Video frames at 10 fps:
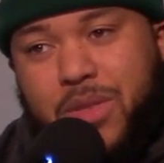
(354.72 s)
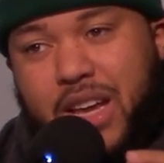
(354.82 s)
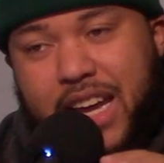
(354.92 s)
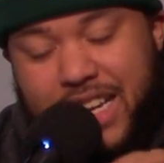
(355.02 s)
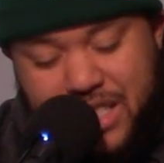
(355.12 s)

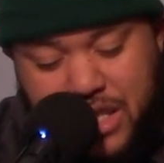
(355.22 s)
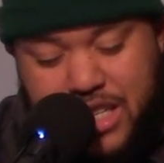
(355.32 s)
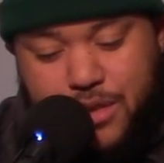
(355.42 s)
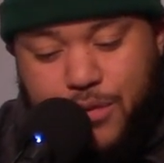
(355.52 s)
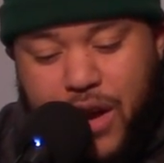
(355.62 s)
it's
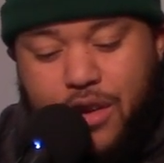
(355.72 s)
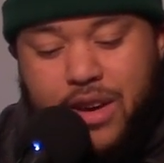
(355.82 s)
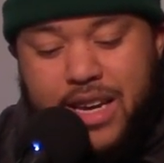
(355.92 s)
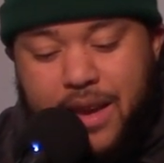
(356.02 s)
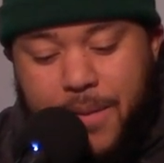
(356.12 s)
it's
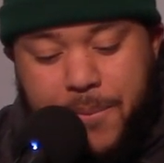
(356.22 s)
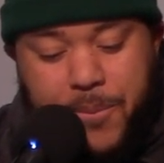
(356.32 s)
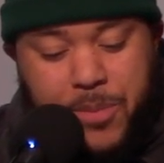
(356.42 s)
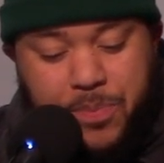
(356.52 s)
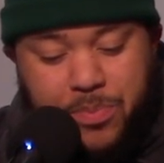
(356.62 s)
very.
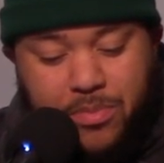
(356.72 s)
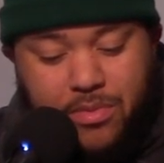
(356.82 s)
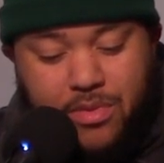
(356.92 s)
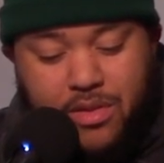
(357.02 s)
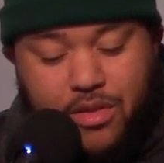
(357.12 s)

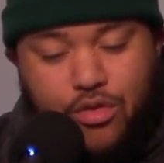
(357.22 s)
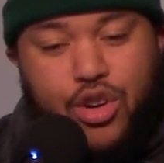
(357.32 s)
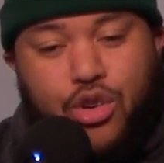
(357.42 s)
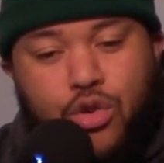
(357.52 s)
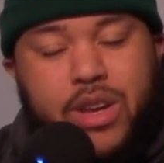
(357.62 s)

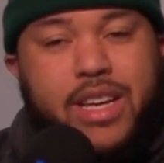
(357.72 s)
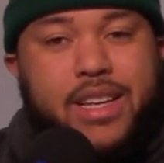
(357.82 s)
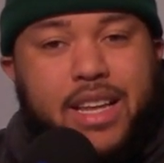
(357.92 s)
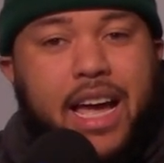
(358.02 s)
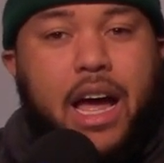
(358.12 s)
Recruiting,
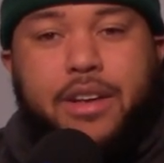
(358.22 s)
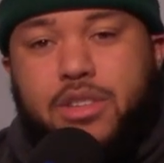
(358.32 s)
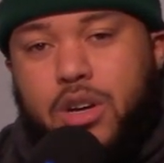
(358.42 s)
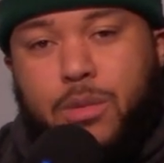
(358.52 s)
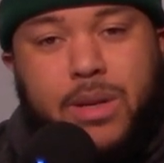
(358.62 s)
I
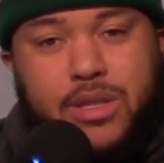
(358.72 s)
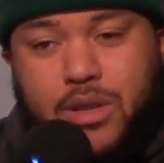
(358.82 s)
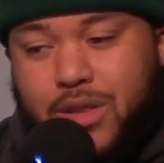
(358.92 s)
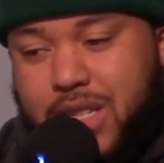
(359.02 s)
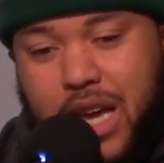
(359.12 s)
talk about this
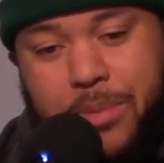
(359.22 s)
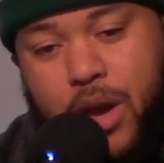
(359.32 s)
all the time.